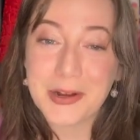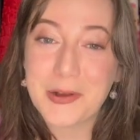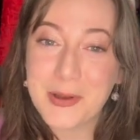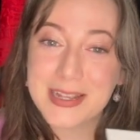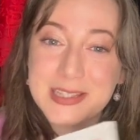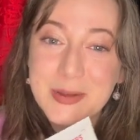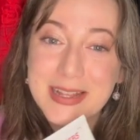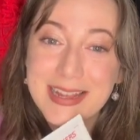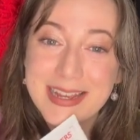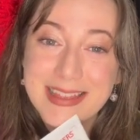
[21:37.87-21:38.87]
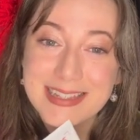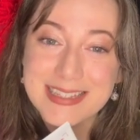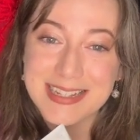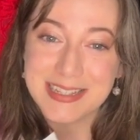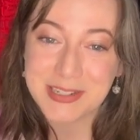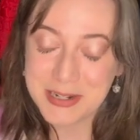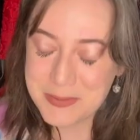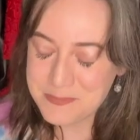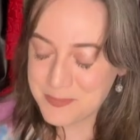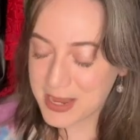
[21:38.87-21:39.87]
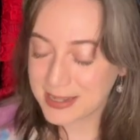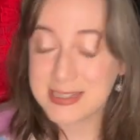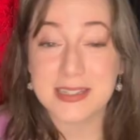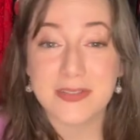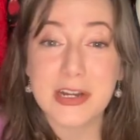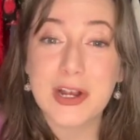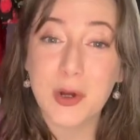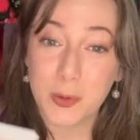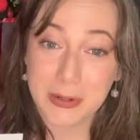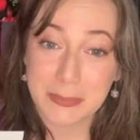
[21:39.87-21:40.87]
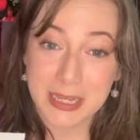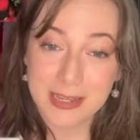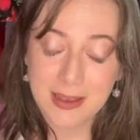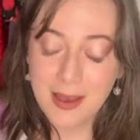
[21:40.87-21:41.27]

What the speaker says: Okay, so I like this cleanser because it's very creamy.